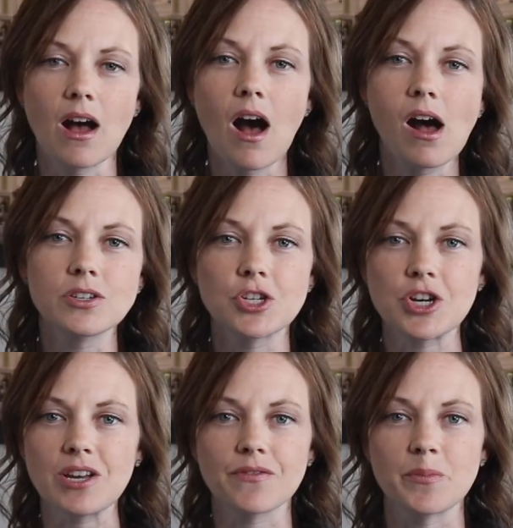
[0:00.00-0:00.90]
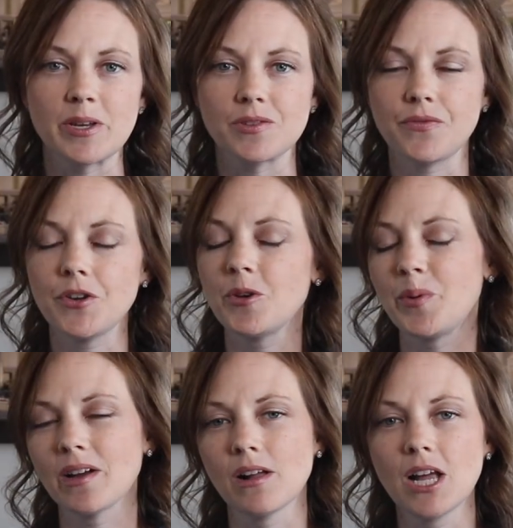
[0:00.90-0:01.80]
all dirty from his food
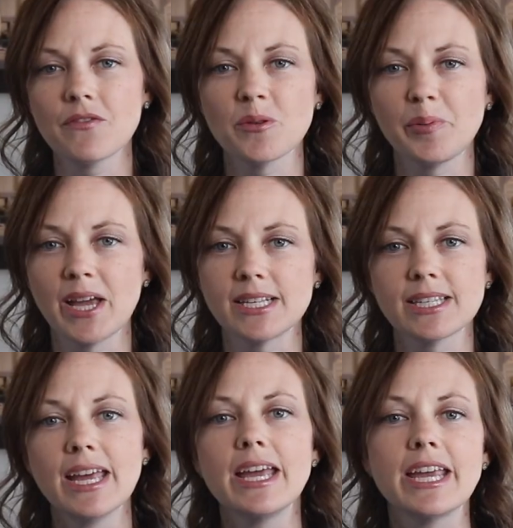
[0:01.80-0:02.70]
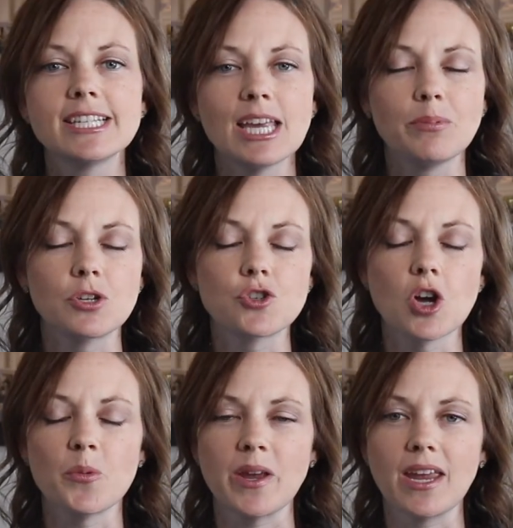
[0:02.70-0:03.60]
being all over the place, he's able to
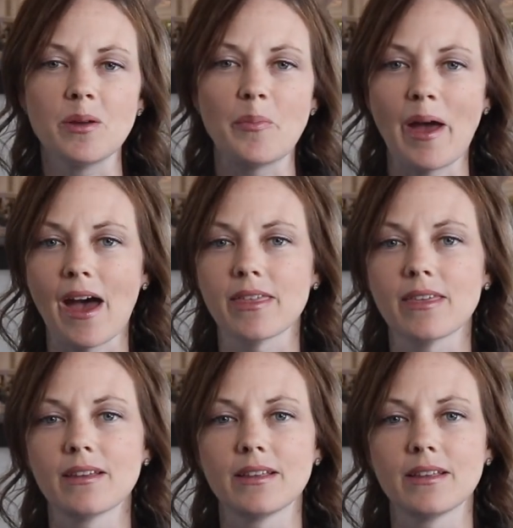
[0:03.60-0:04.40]
show me bath.